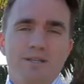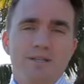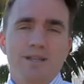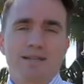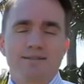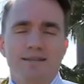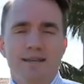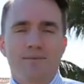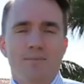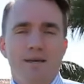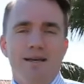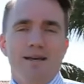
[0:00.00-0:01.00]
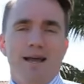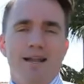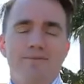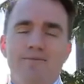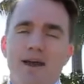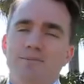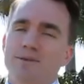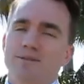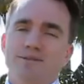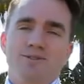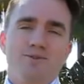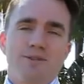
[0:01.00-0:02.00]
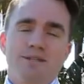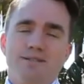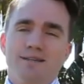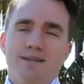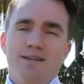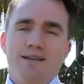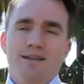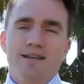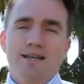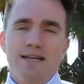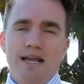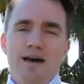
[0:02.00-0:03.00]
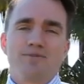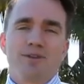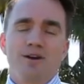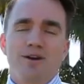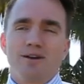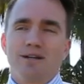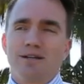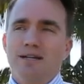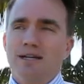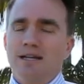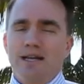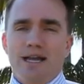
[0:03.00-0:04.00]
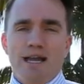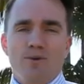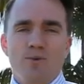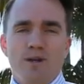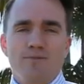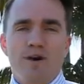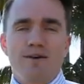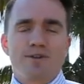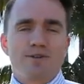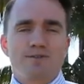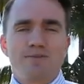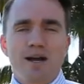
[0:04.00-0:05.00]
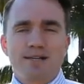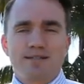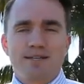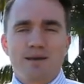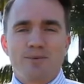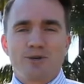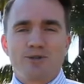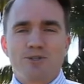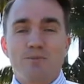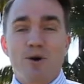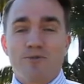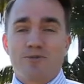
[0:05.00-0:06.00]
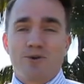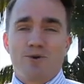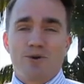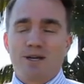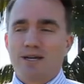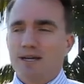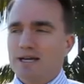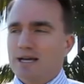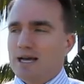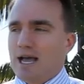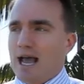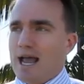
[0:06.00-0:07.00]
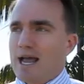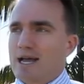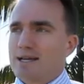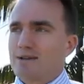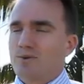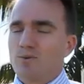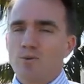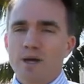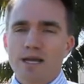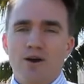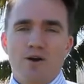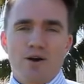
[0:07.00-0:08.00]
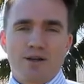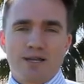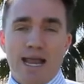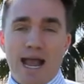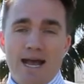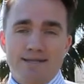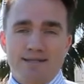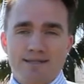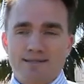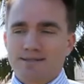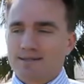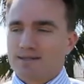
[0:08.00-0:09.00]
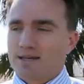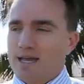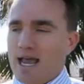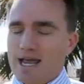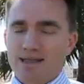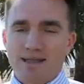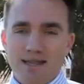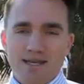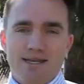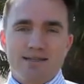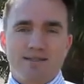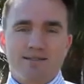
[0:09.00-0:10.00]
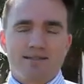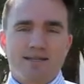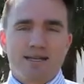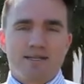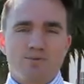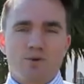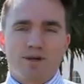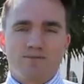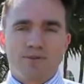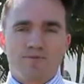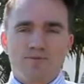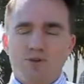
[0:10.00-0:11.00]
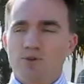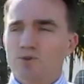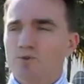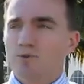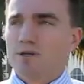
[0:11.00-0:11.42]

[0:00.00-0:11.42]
Lunteam at a fabulous new listing in Aviara, in one of Aviara's finest neighborhoods, Mar Fiore. And we are on Cassins, and this is one of the few